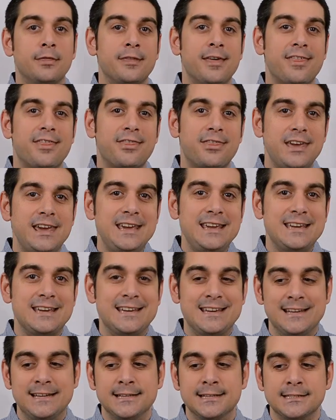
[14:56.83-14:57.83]
The thing
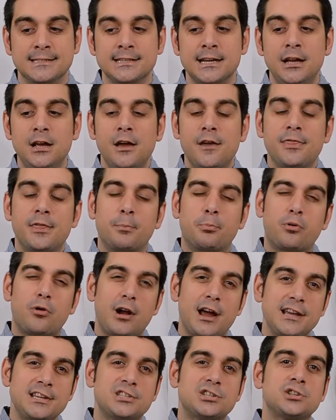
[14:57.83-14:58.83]
is, the
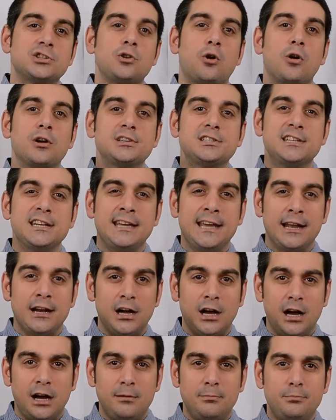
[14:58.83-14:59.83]
price starts to get
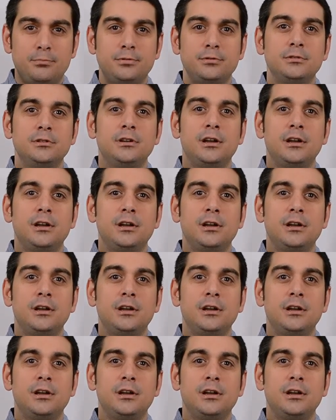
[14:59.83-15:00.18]
up